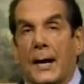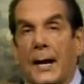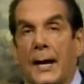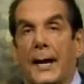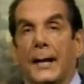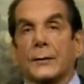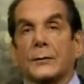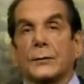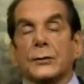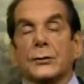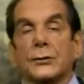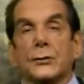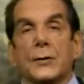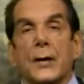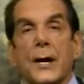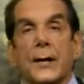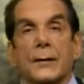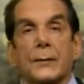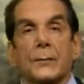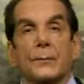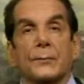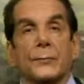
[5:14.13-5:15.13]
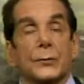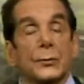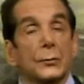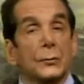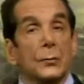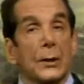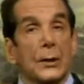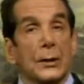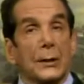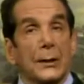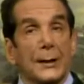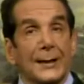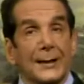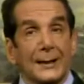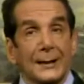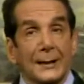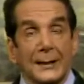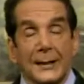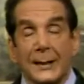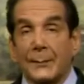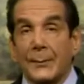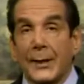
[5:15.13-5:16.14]
and to try to
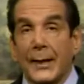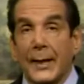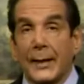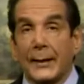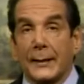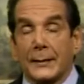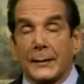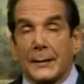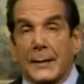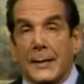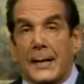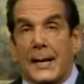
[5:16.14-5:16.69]
eliminate